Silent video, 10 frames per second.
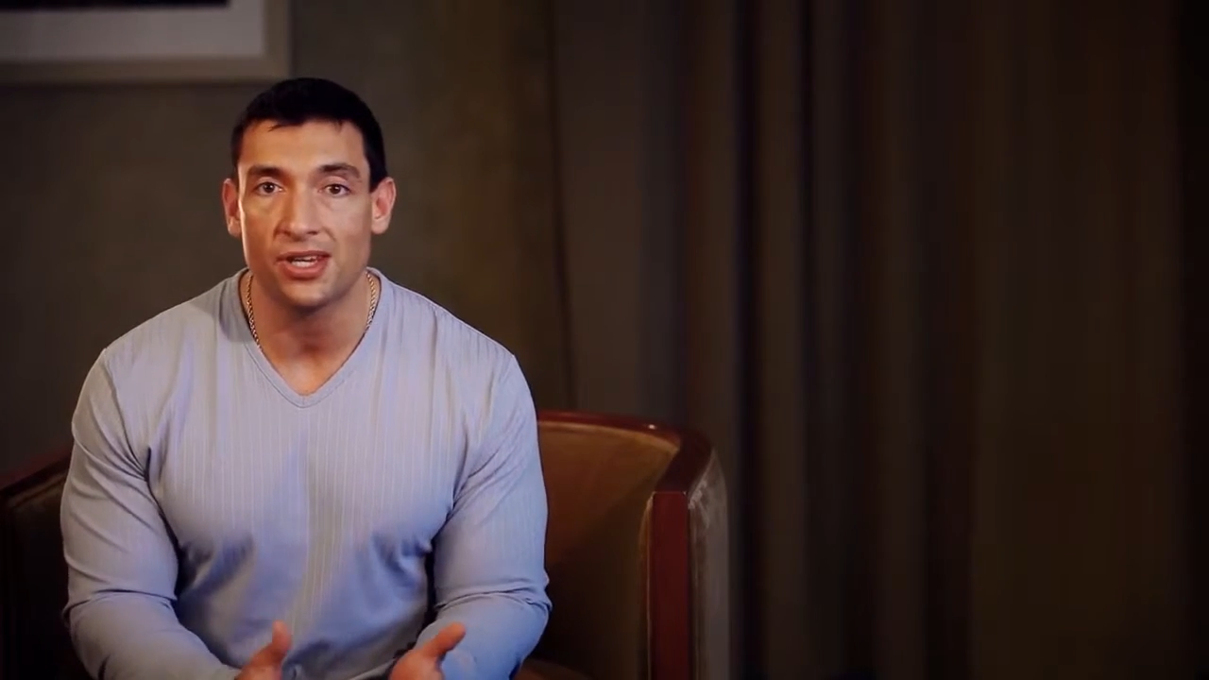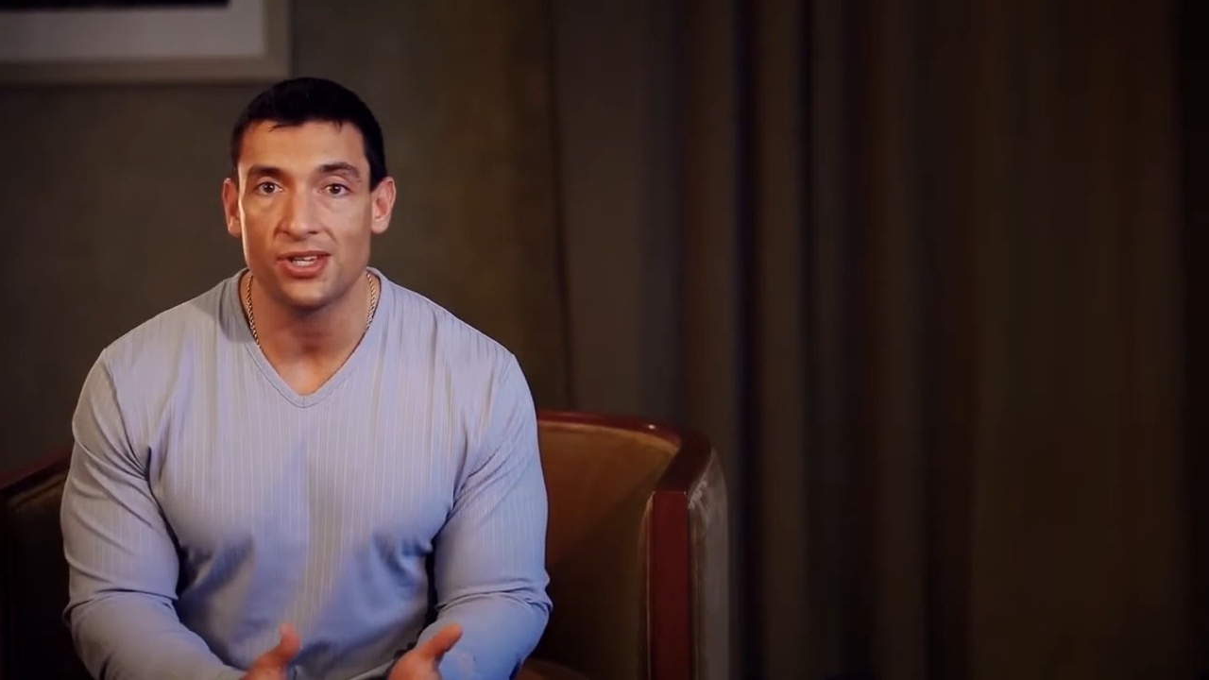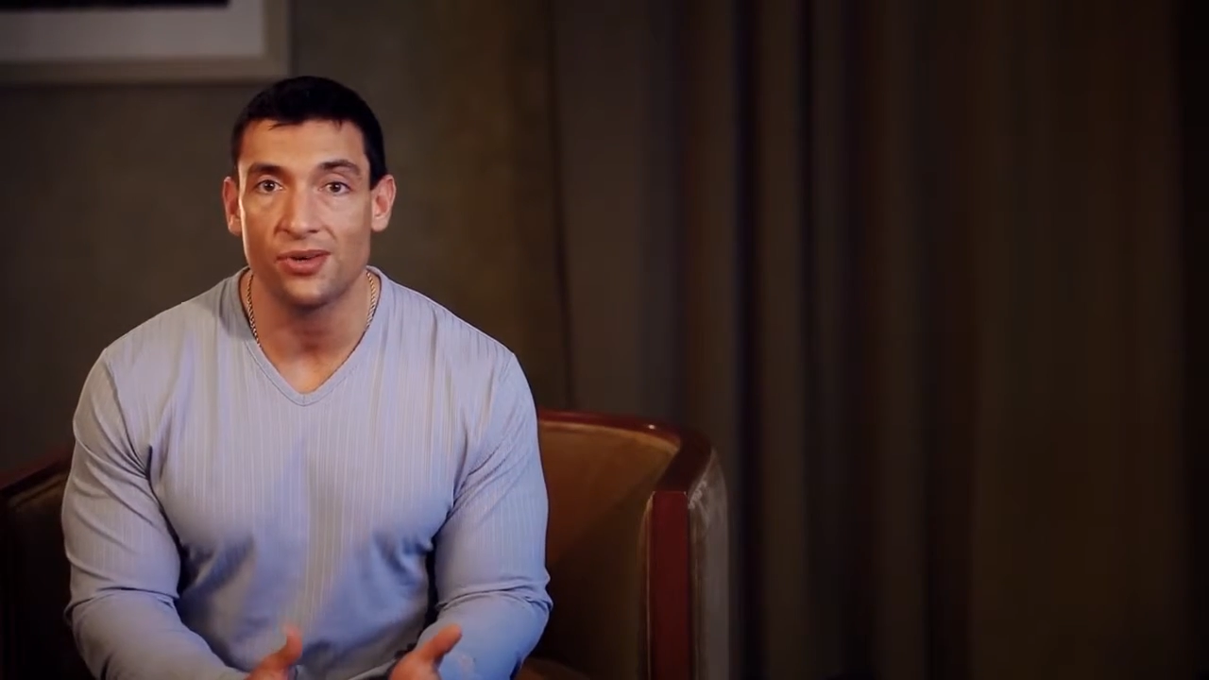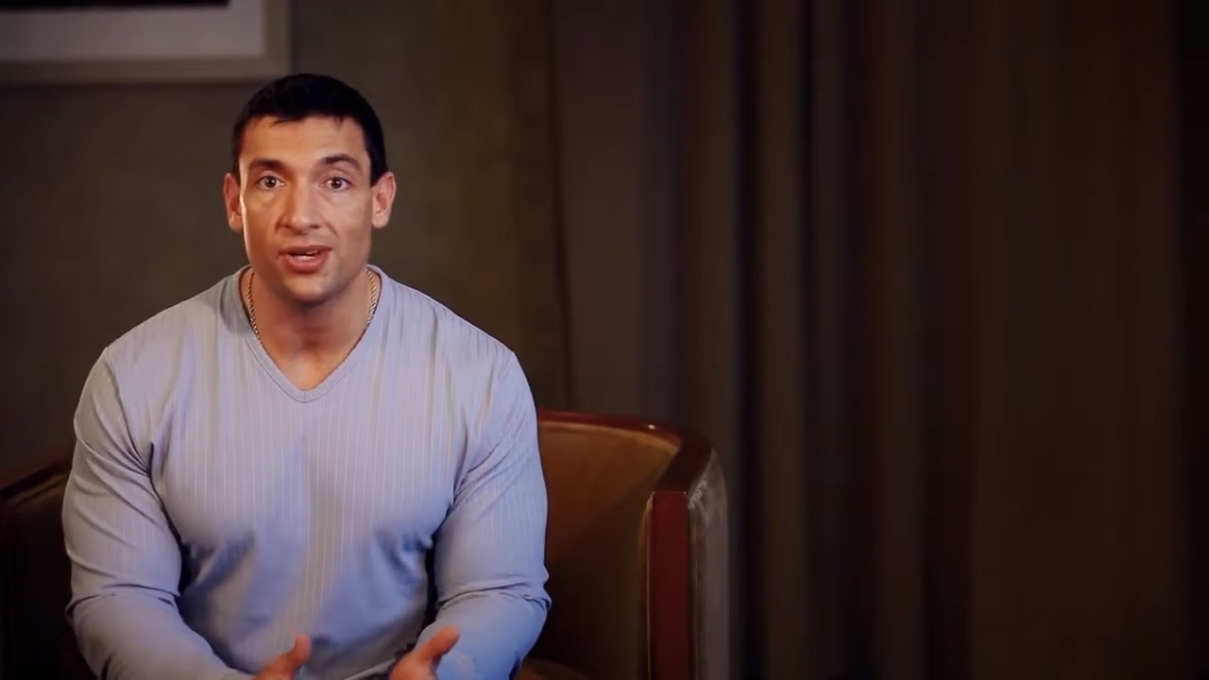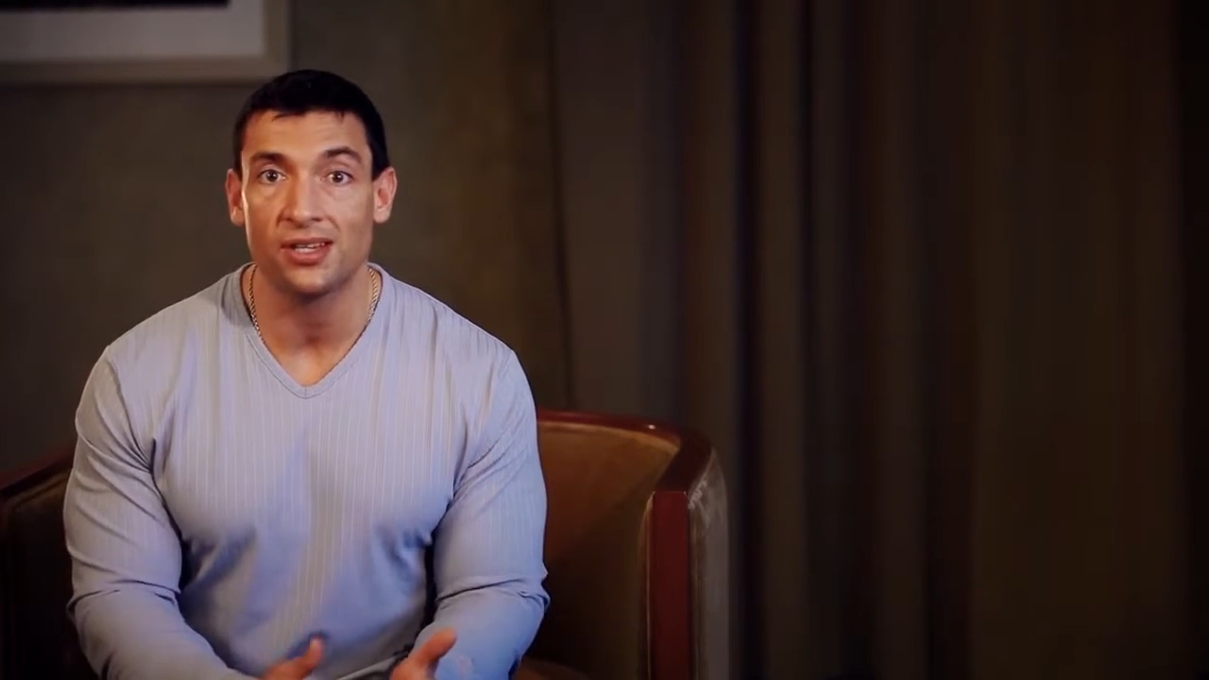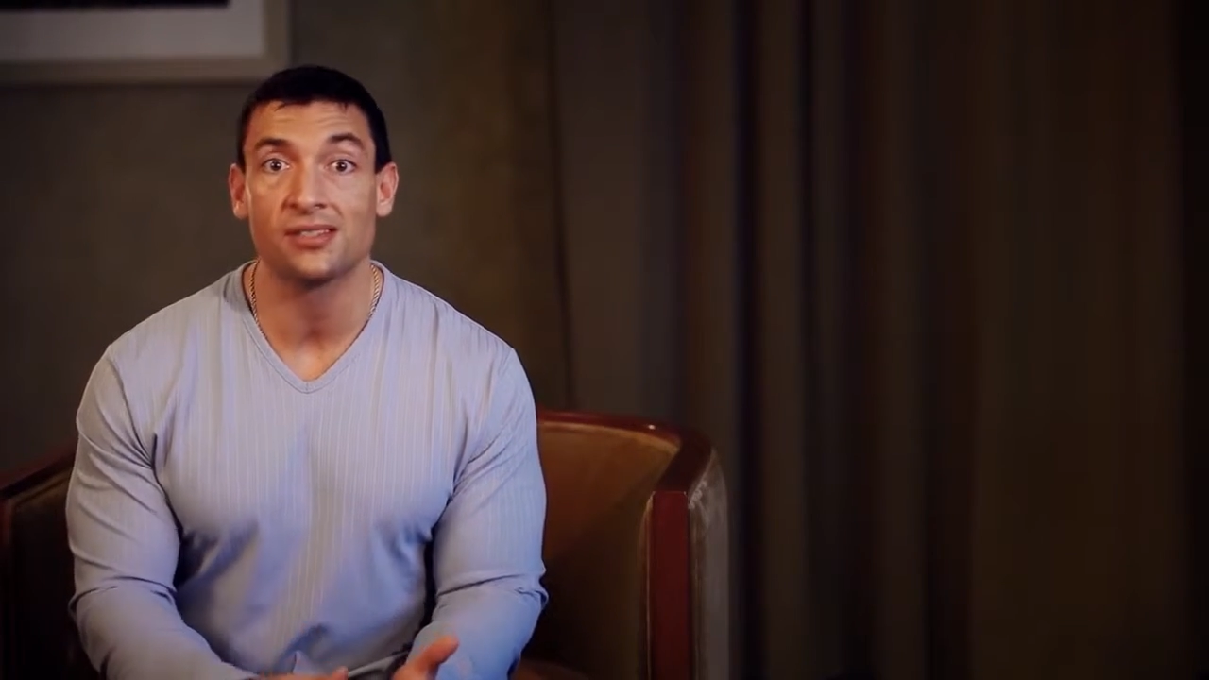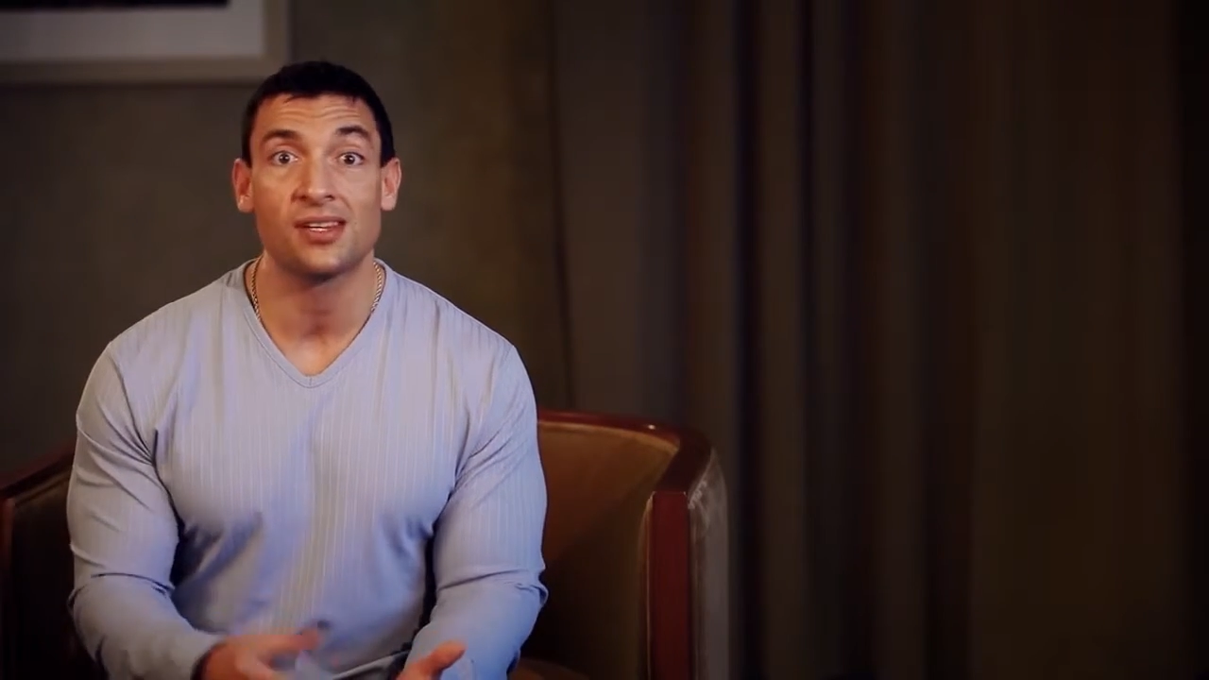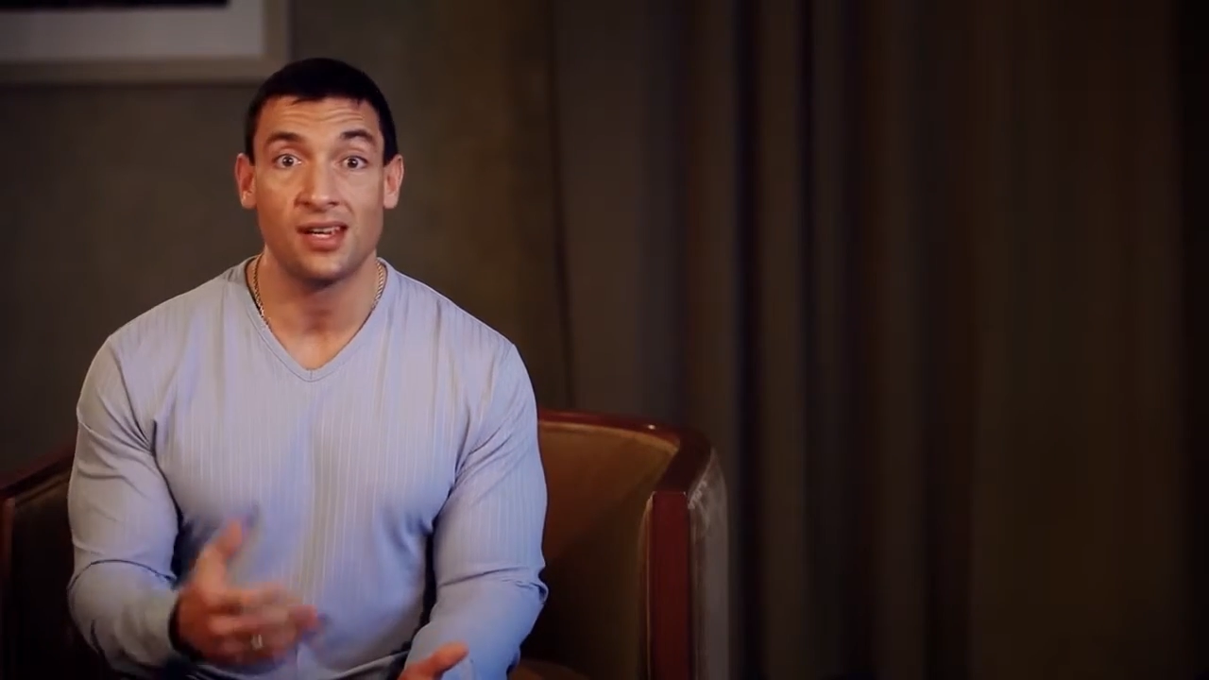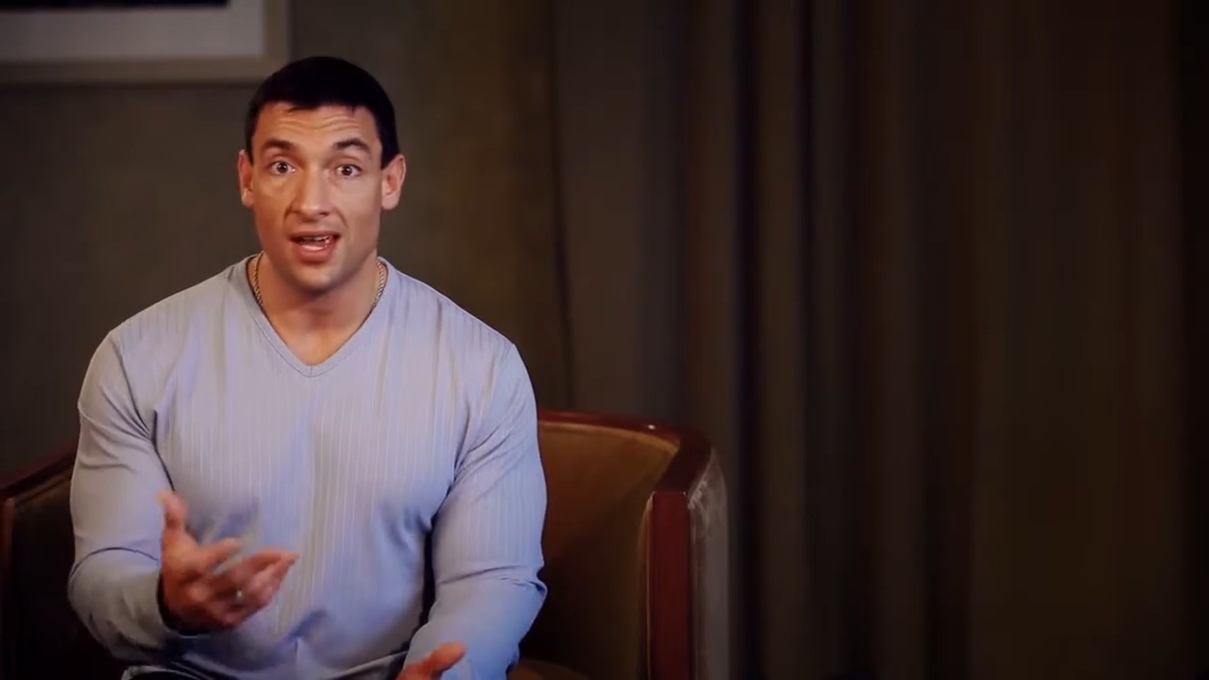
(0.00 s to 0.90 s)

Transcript: could do it is